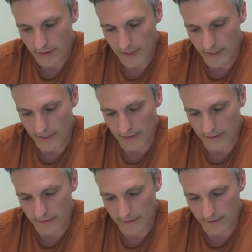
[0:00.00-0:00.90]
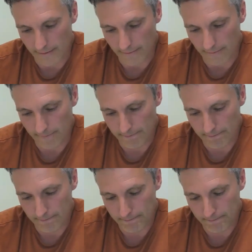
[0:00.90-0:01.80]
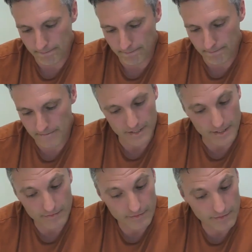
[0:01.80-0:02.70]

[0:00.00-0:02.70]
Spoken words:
and see if